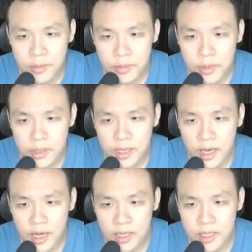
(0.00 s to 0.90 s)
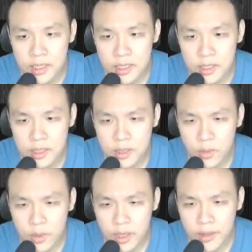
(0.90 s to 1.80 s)
Attack.
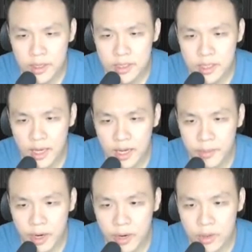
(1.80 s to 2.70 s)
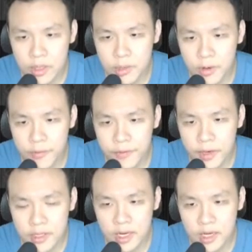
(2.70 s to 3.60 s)
Wait, I think it's attack power debuff.
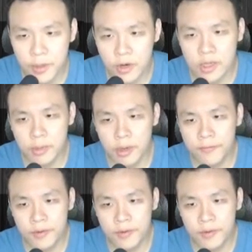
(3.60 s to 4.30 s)
Yeah, attack power debuff.